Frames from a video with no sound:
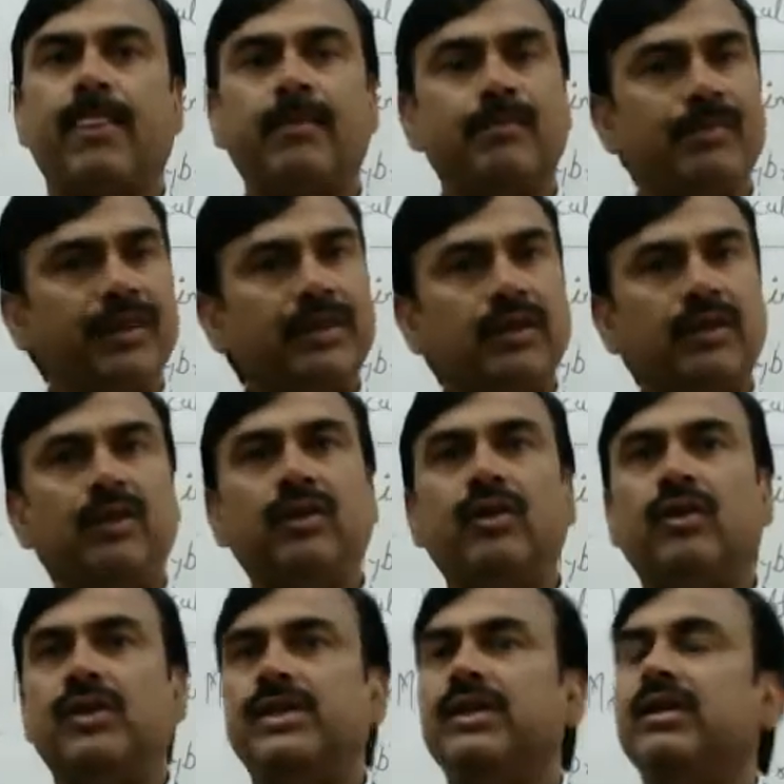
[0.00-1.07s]

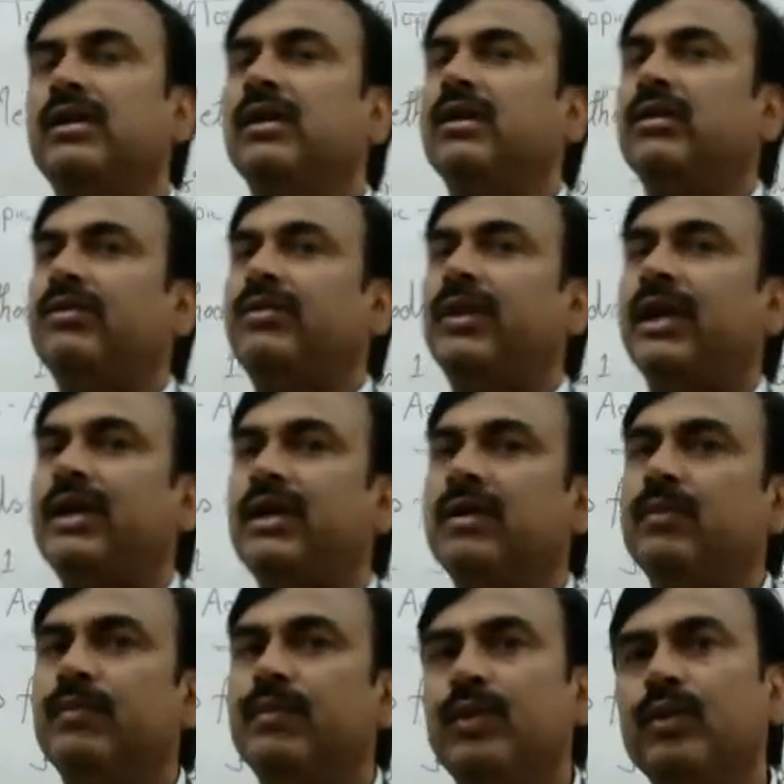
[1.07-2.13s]
methodology for
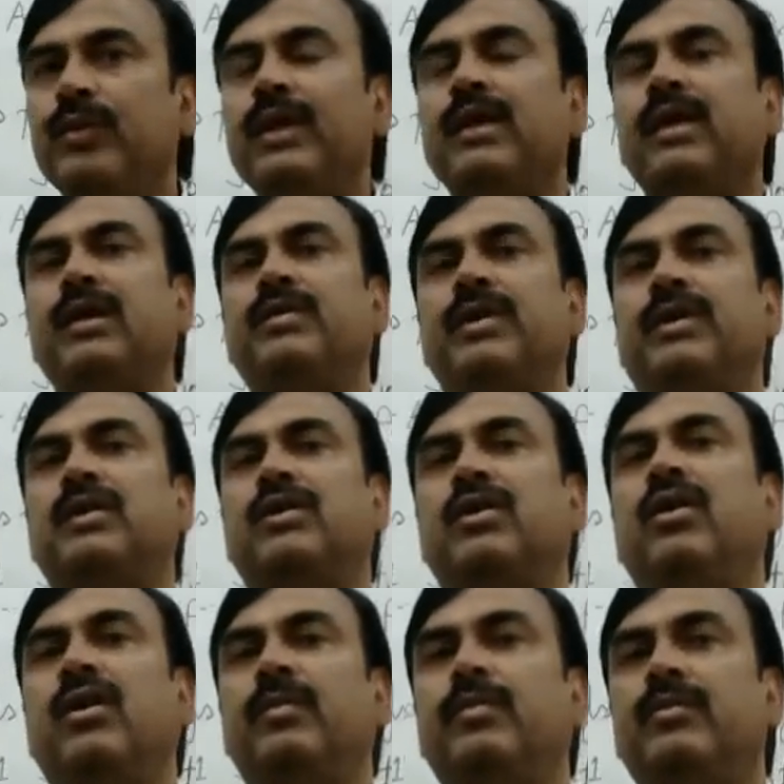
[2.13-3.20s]
improving our
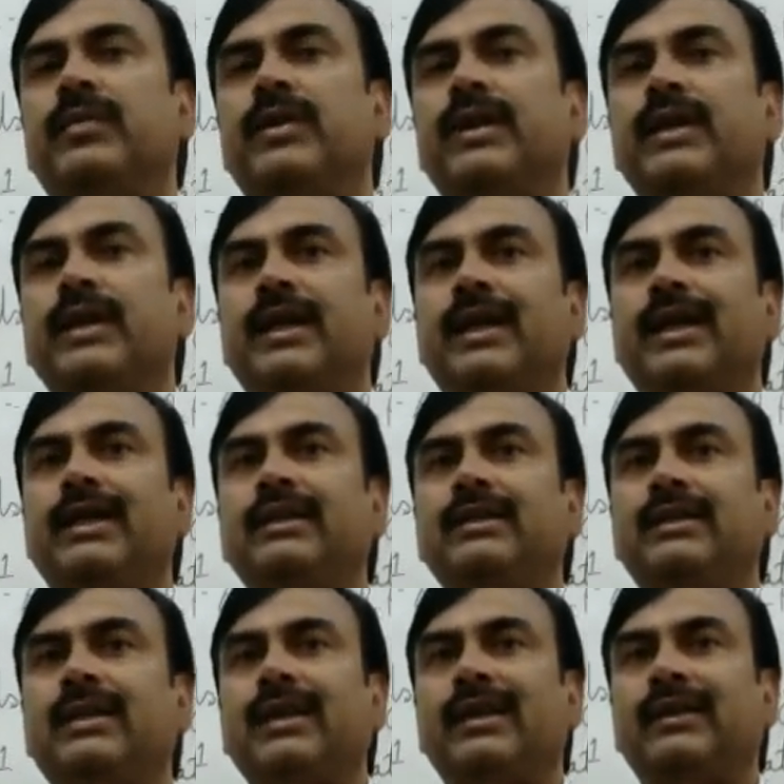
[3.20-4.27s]
crop.
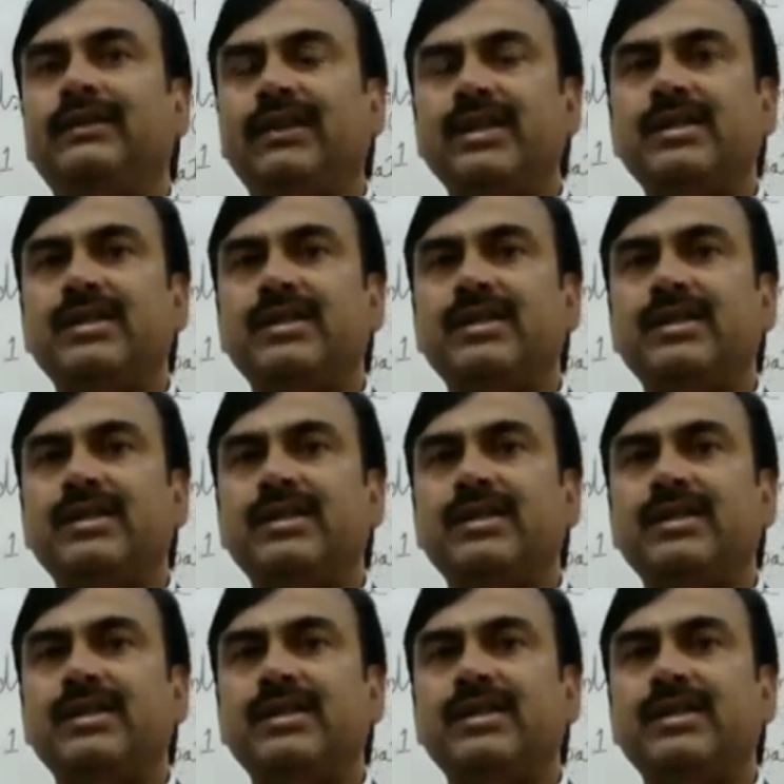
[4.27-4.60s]
In this